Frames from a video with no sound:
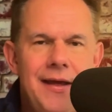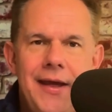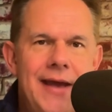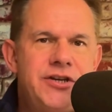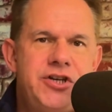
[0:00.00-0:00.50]

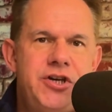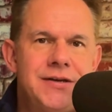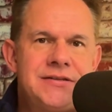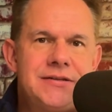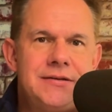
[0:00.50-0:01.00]
it's
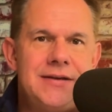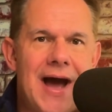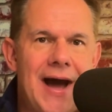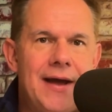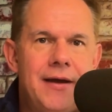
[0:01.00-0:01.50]
just
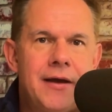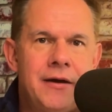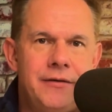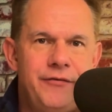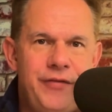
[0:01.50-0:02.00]
not
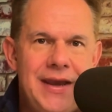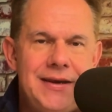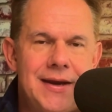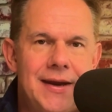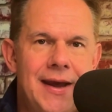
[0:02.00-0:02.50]

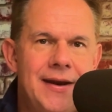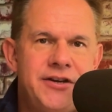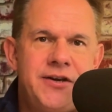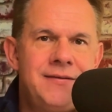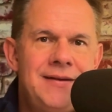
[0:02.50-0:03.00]
convenient. And
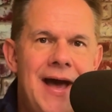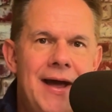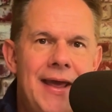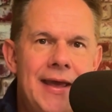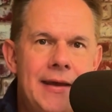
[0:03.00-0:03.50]
it's just
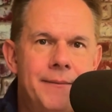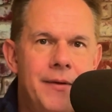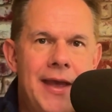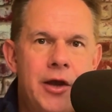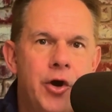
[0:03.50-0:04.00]
not a
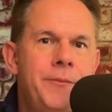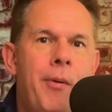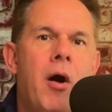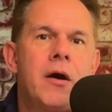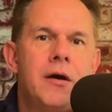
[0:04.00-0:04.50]
good
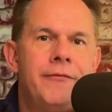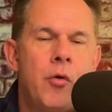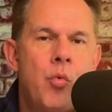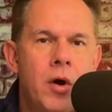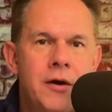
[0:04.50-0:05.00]
part of a
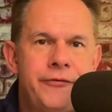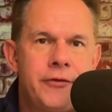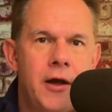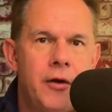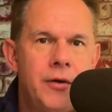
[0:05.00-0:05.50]

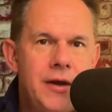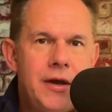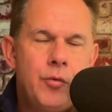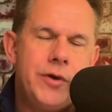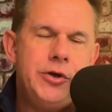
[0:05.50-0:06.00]
workflow
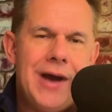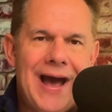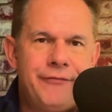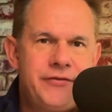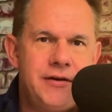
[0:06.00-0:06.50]
when you
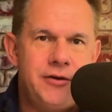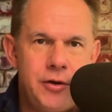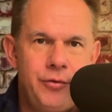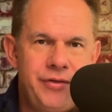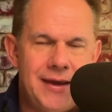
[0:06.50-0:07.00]
have to
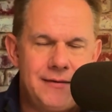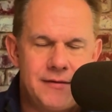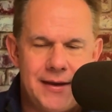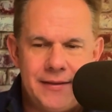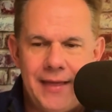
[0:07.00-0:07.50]
do things
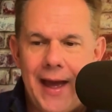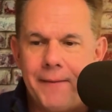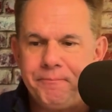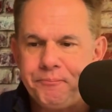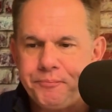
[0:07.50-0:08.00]
like
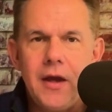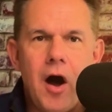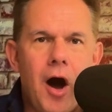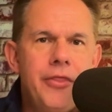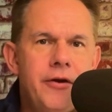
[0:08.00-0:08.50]
that.
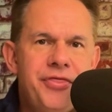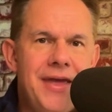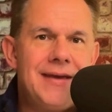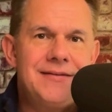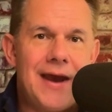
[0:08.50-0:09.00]
Other
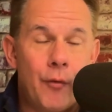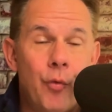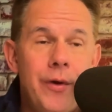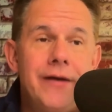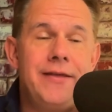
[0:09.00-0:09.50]
things that
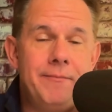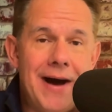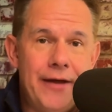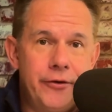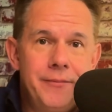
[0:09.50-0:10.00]
really
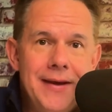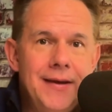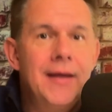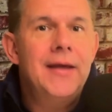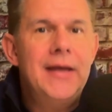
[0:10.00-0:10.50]
bothered
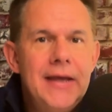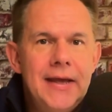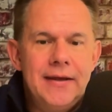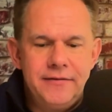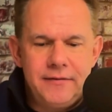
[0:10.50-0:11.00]
me
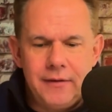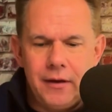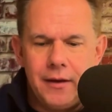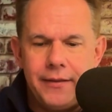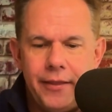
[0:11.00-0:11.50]
is
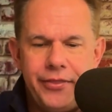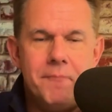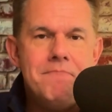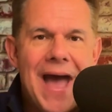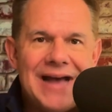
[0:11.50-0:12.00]
the
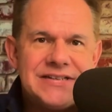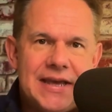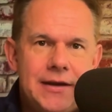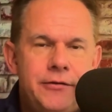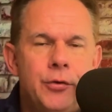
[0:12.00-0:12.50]

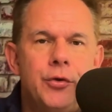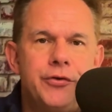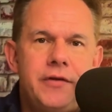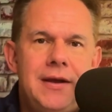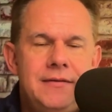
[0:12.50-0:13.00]
masking
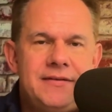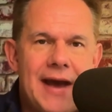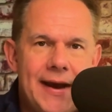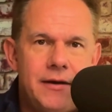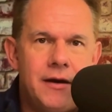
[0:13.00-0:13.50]
tools
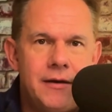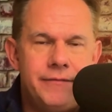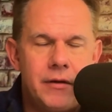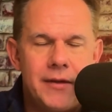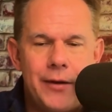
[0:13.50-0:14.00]
inside
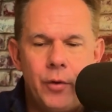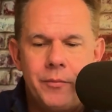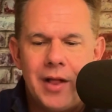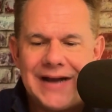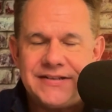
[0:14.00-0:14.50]
of
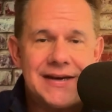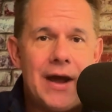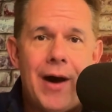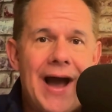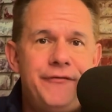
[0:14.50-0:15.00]
Lightroom Classic.
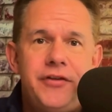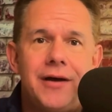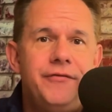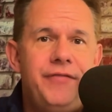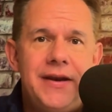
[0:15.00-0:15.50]
Now, I've
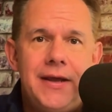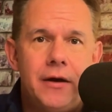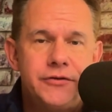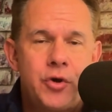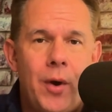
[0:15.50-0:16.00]
done
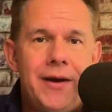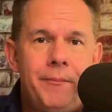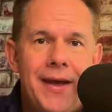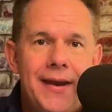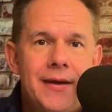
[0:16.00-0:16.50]
videos quite a
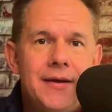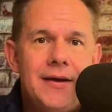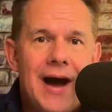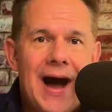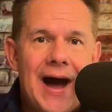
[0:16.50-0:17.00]
bit
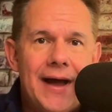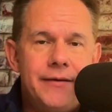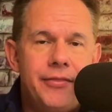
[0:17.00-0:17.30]
on